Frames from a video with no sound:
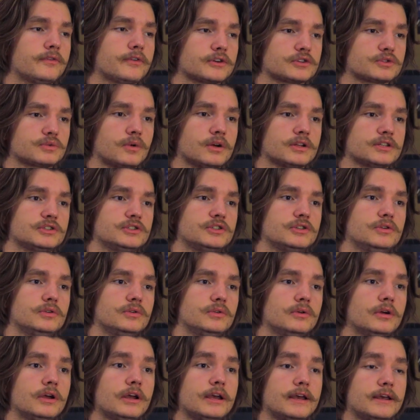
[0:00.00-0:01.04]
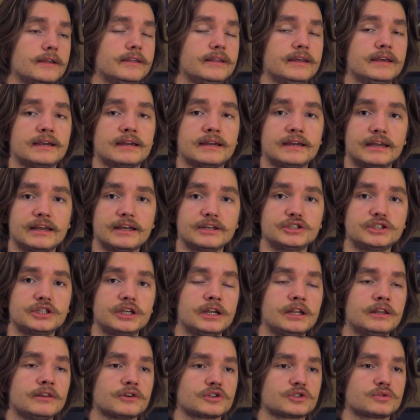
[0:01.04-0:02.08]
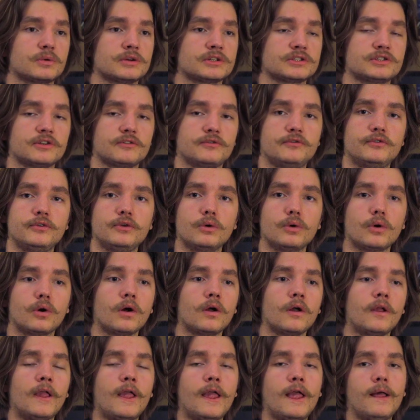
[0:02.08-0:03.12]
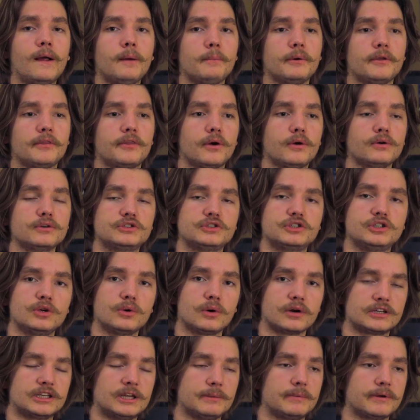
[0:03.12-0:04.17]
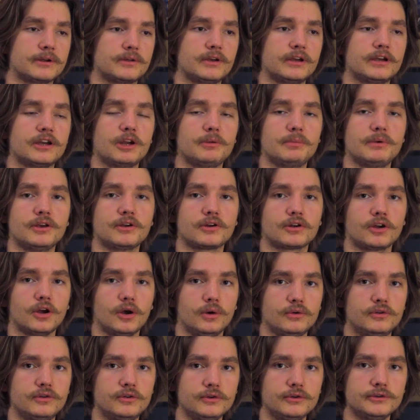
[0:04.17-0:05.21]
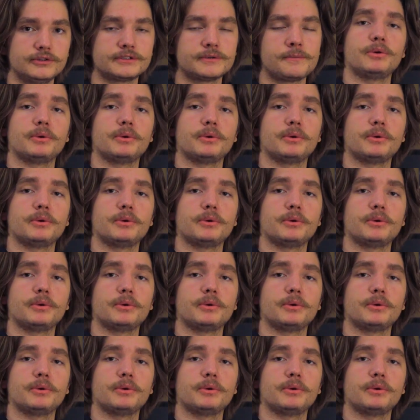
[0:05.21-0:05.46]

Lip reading: There's ones to the ignition, there's ones to fuel, but those two are typically going to be your go-tos.